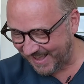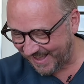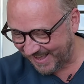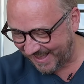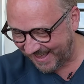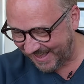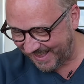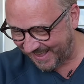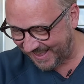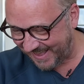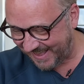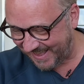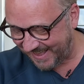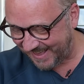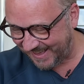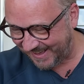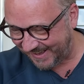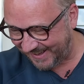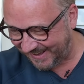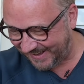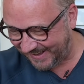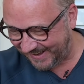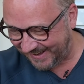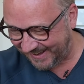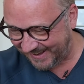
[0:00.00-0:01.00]

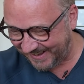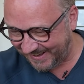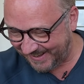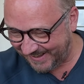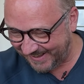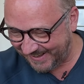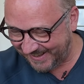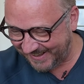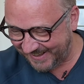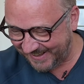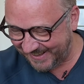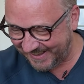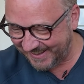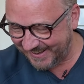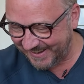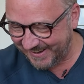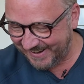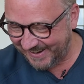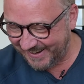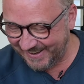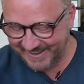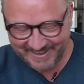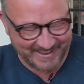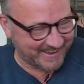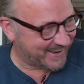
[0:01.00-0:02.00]

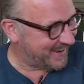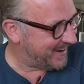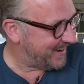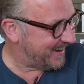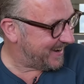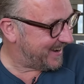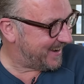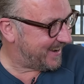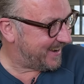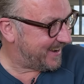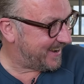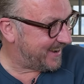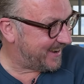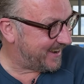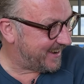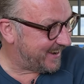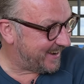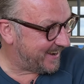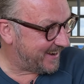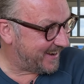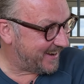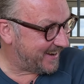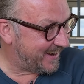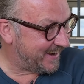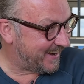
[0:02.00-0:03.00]

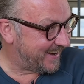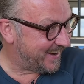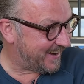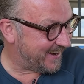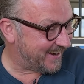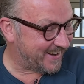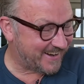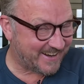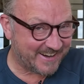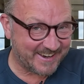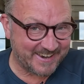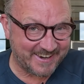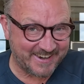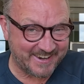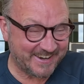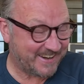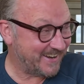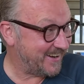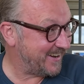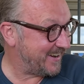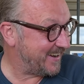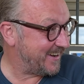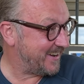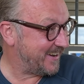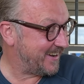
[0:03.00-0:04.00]

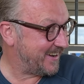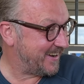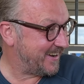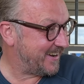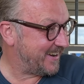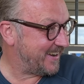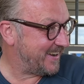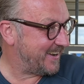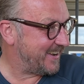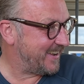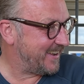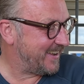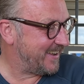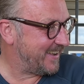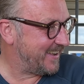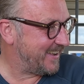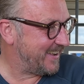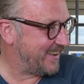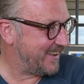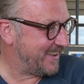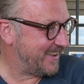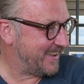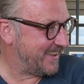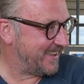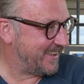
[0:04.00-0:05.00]

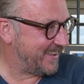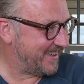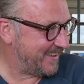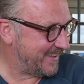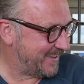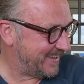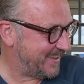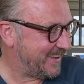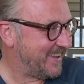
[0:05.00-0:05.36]
This person isn't speaking.